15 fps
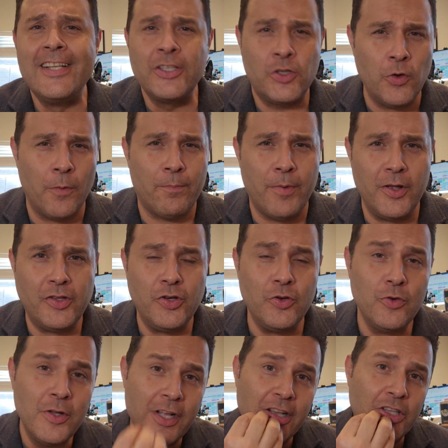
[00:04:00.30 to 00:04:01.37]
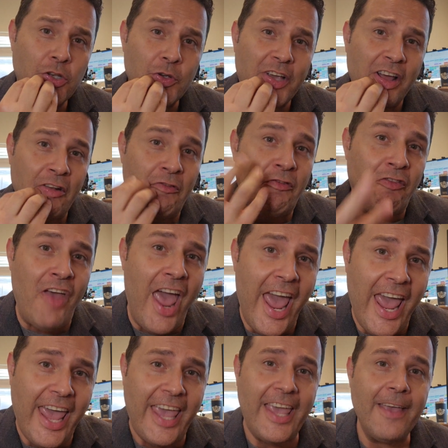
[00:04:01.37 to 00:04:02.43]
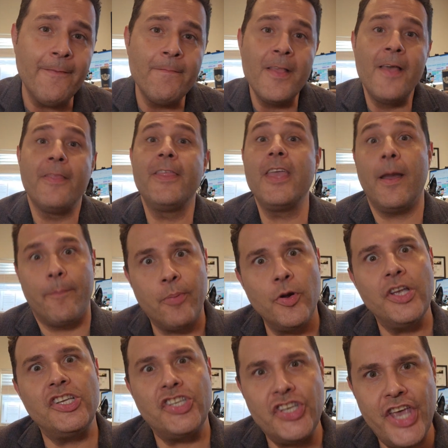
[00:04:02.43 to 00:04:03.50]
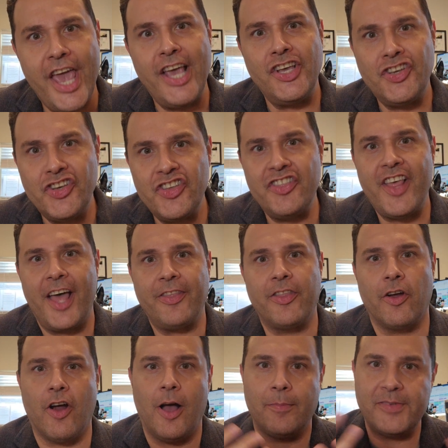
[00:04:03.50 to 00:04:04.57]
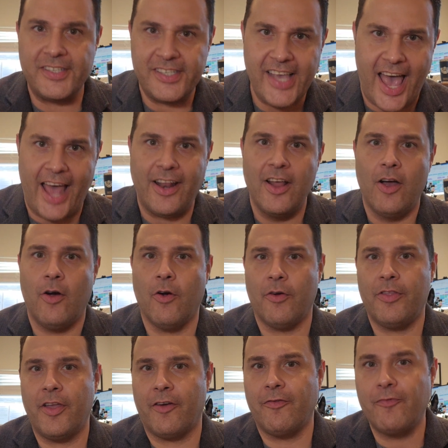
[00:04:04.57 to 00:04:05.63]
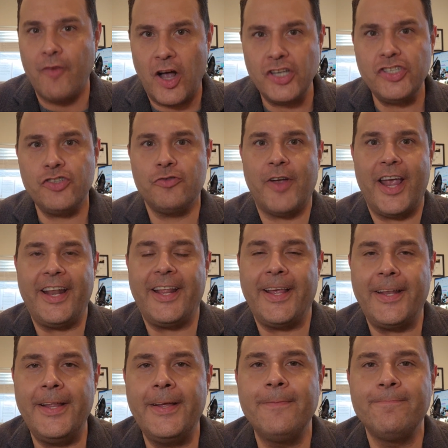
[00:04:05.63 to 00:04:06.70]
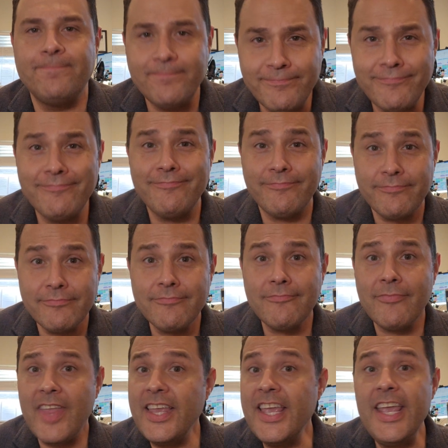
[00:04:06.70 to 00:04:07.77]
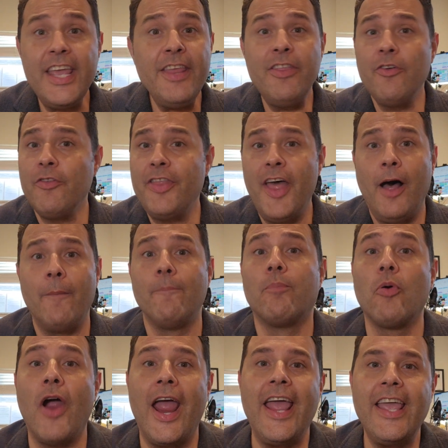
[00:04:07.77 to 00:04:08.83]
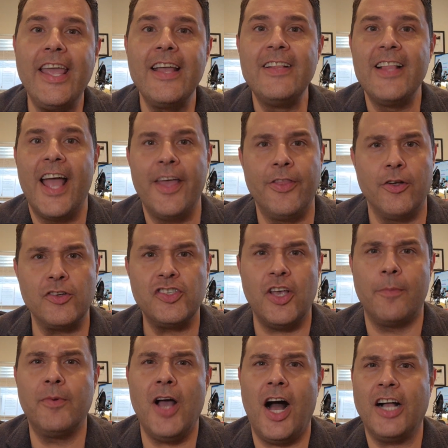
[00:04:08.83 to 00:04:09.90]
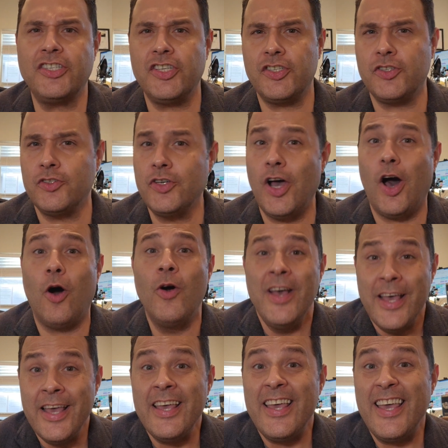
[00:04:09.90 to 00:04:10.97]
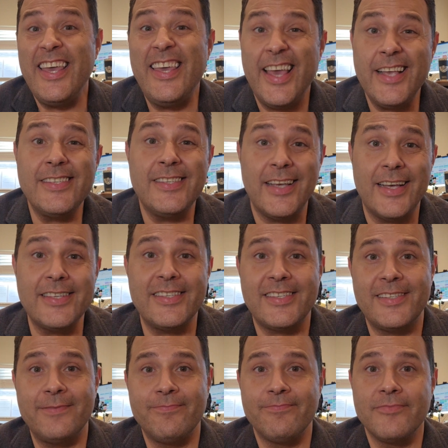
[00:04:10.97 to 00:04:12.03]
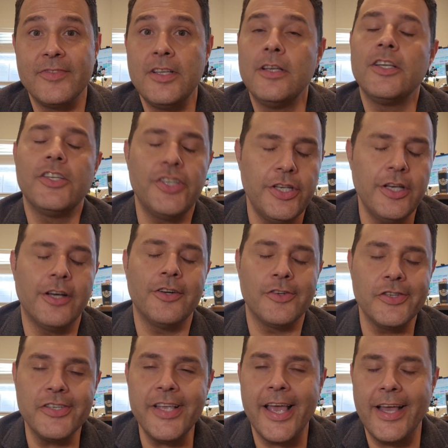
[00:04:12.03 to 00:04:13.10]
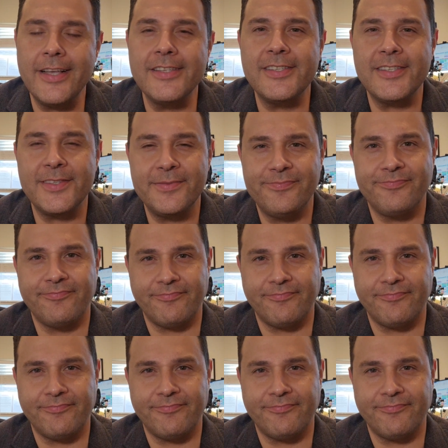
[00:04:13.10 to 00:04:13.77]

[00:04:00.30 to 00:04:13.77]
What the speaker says: to convey the appreciation that they're upset or they're frustrated, either they'll break and their subconscious will go, he gets us, she understands,